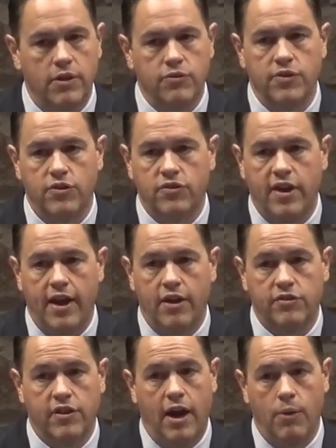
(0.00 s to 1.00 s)
I will tell
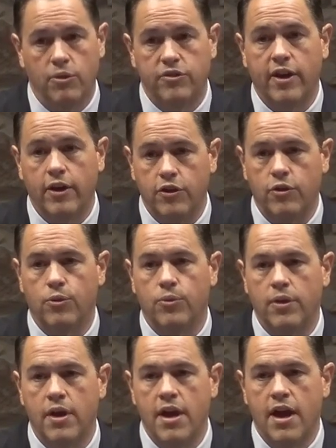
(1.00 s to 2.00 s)
you, a man
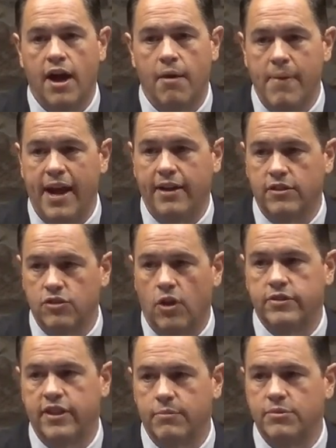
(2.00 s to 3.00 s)
exalting himself in this
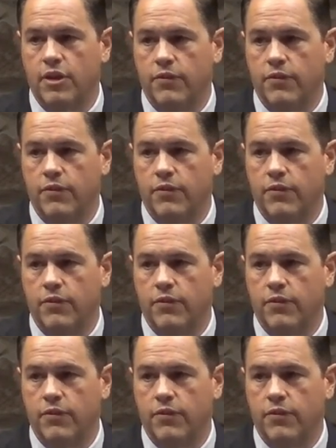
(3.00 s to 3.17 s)
task